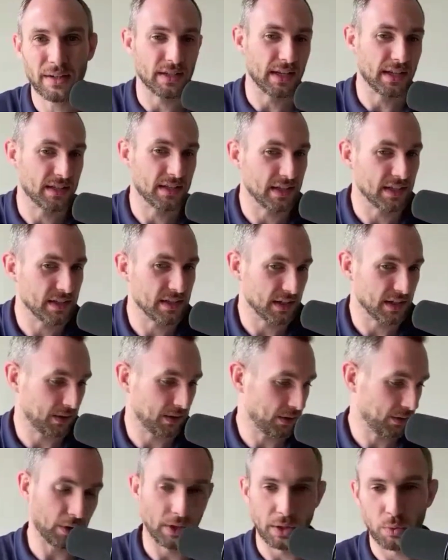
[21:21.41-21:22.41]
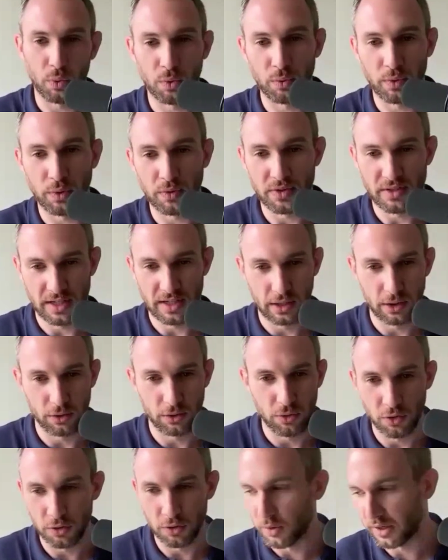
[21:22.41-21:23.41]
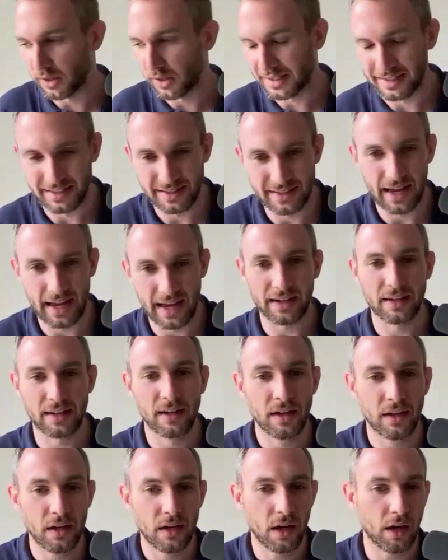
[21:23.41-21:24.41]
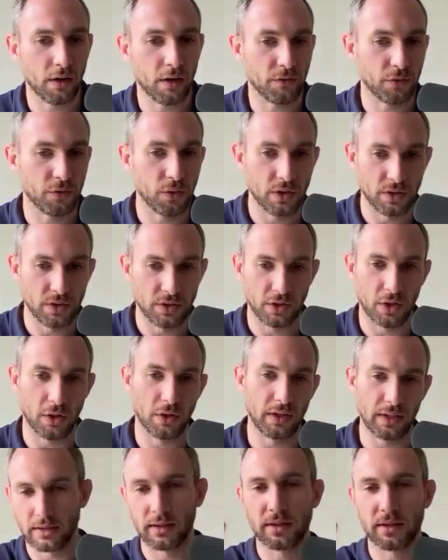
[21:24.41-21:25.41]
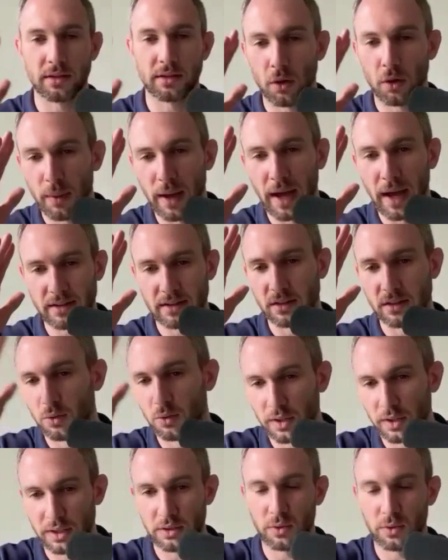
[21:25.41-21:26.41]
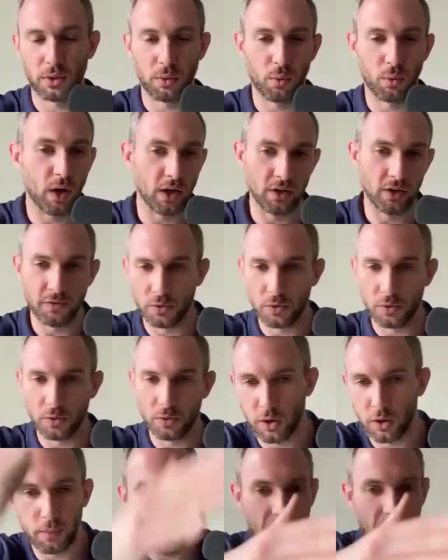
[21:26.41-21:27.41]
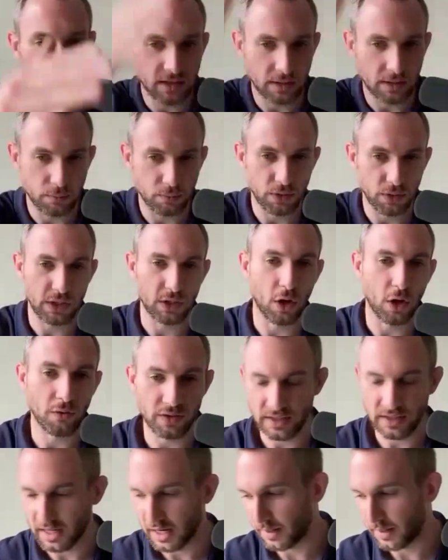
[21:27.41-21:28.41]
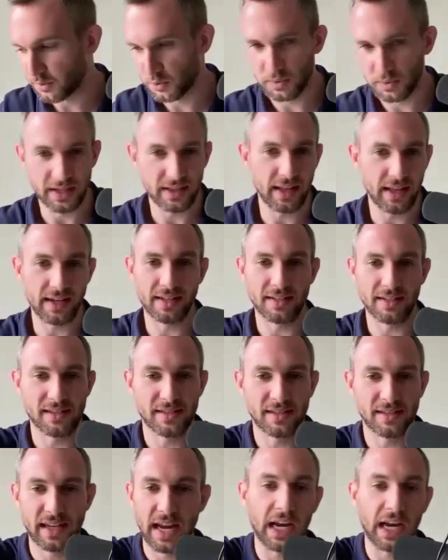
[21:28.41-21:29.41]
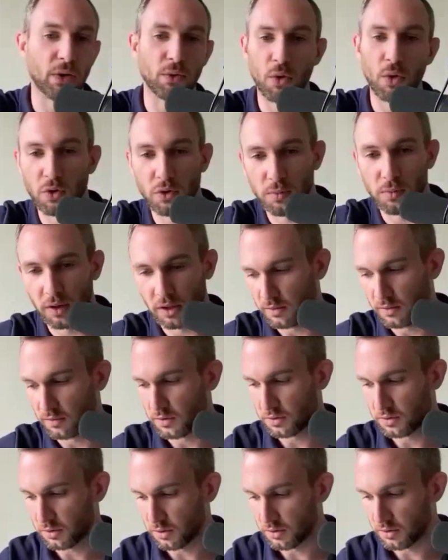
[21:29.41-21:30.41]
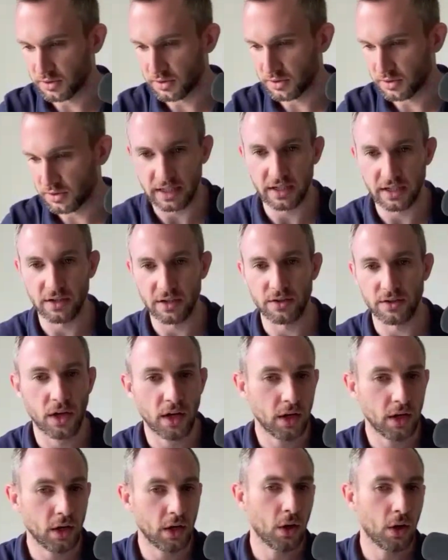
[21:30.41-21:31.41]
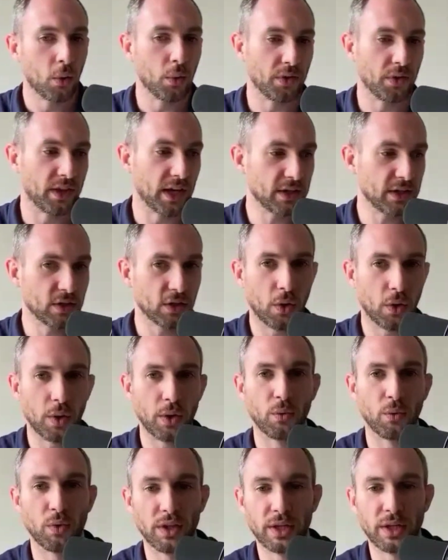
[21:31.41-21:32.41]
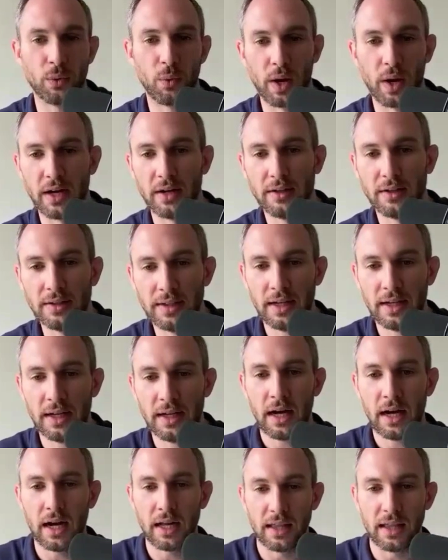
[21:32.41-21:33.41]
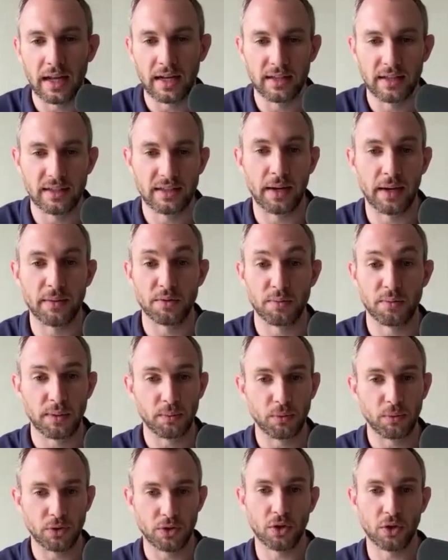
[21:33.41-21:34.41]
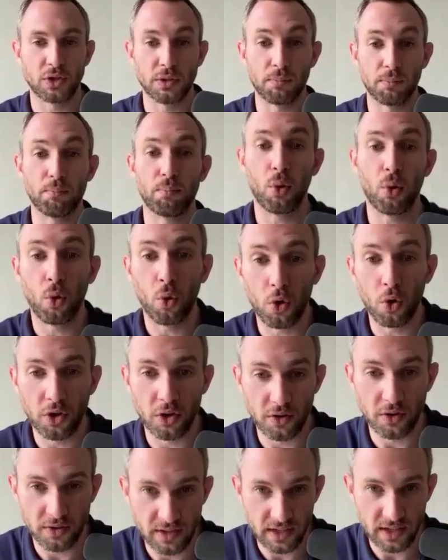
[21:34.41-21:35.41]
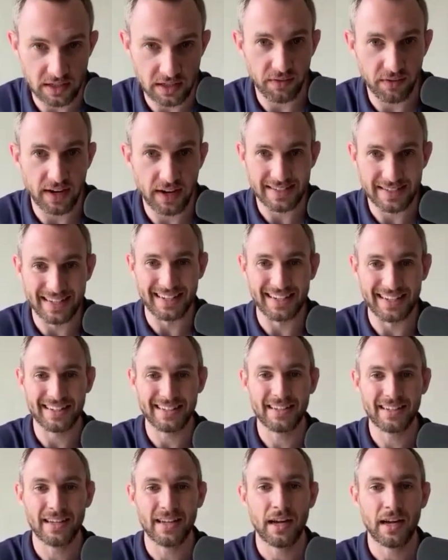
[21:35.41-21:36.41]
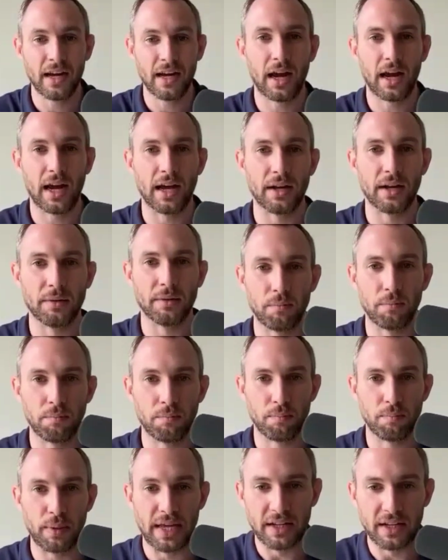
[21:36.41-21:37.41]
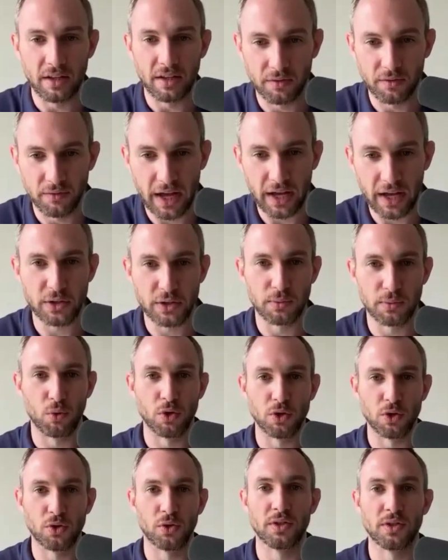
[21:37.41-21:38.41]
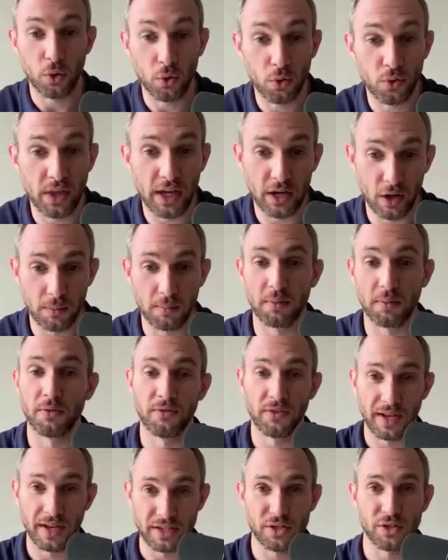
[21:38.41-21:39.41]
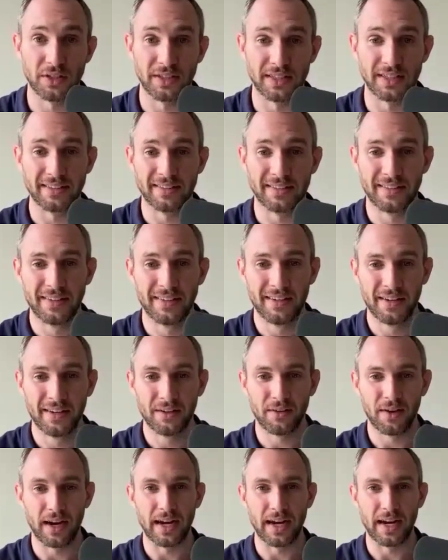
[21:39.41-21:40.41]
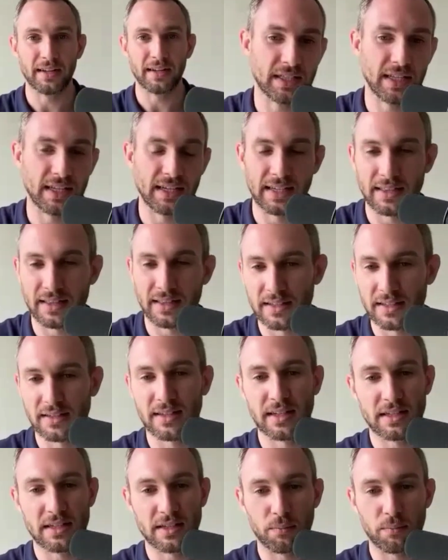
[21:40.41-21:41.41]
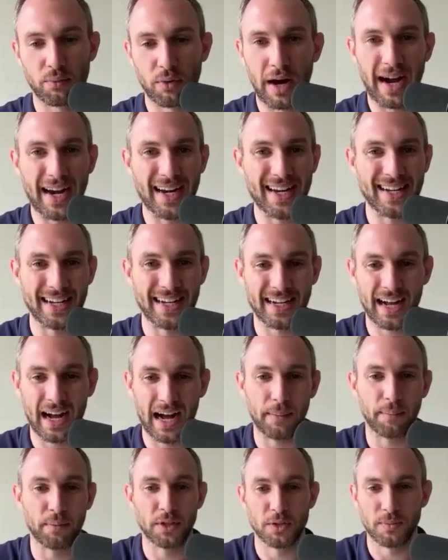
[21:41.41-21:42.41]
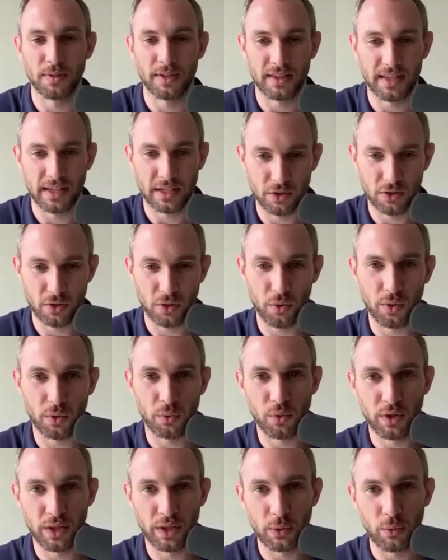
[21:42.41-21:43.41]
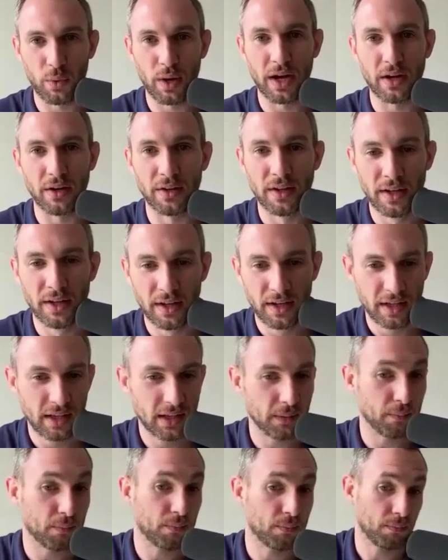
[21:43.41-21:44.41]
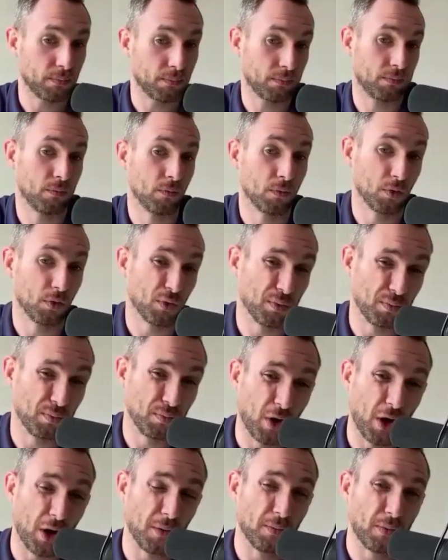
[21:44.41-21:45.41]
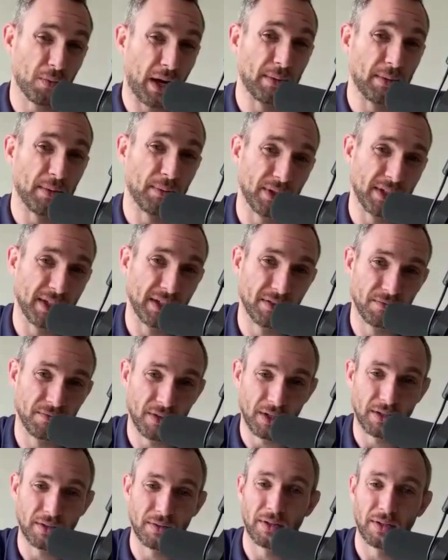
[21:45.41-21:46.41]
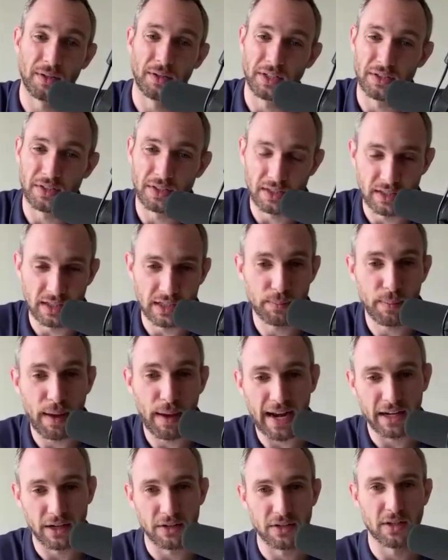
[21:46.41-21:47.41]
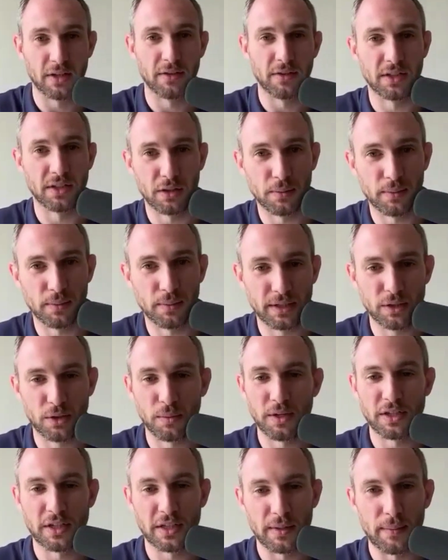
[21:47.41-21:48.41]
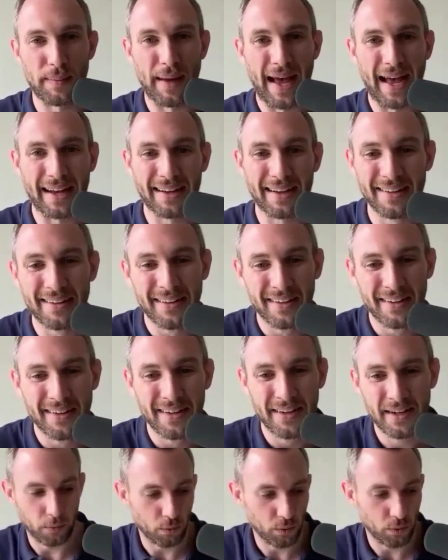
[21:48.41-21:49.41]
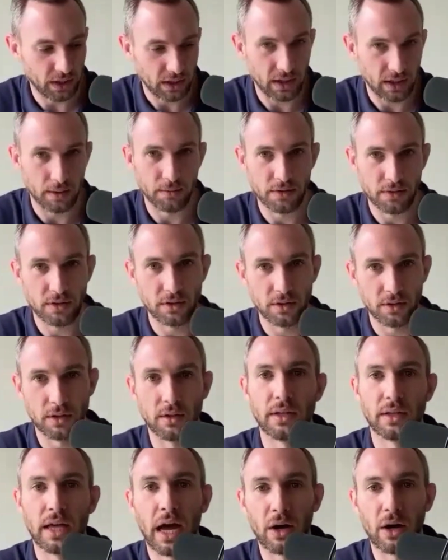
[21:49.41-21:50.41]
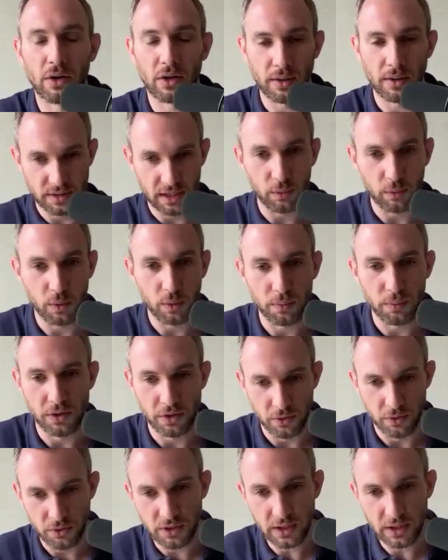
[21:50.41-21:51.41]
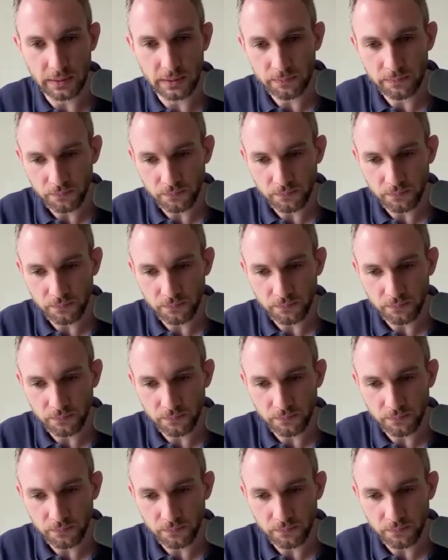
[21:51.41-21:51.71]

It's easy, like when we were seeing the growth market in tech a few years ago. Let's go back to 2021, or if you want to go back to pre-COVID times when we had that insane growth market for close to 10 years. When things are going really well, a lot of the times people start to pour their sense of identity and bend their values more towards who they are professionally, right? They get this sense of pride and accomplishment. Things are going really well. We're all probably are guilty of this, patting ourselves a little bit too much on the back when it comes to the outcomes that we're producing.